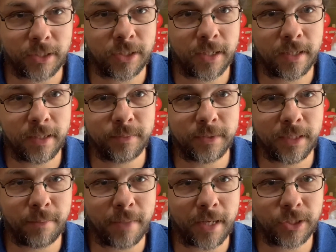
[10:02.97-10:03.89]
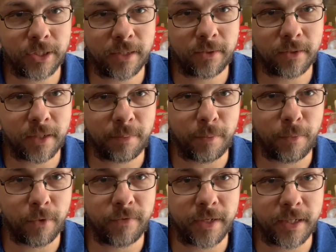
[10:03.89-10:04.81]
time, same back channel, couple
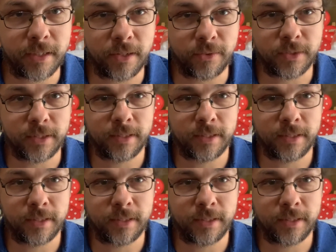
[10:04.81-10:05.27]
more videos.